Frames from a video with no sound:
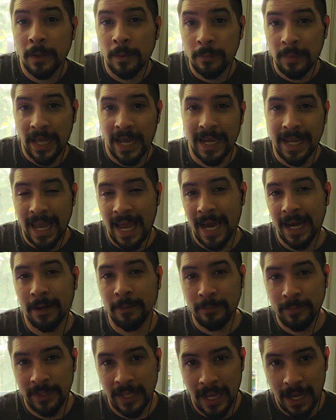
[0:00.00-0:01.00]
Black
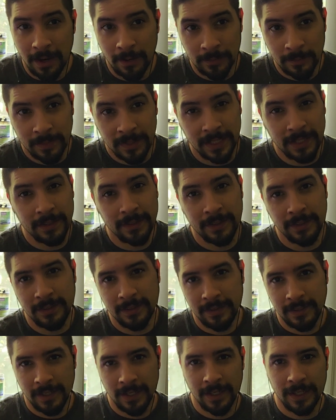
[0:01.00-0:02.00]
Adam down, because
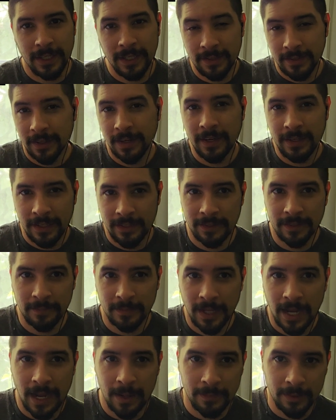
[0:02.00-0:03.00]
he's going to need some
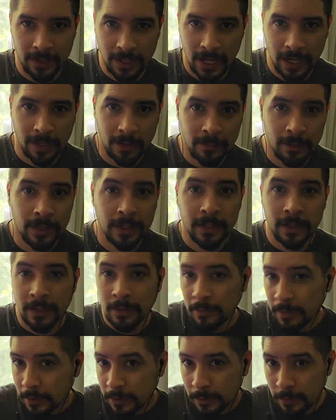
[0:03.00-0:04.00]
time to kind
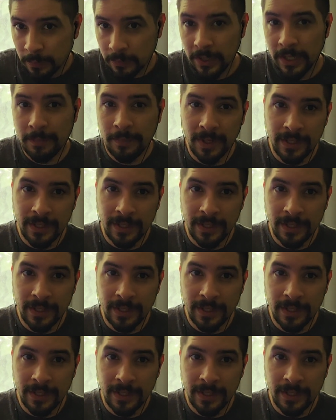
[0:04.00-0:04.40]
of recuperate,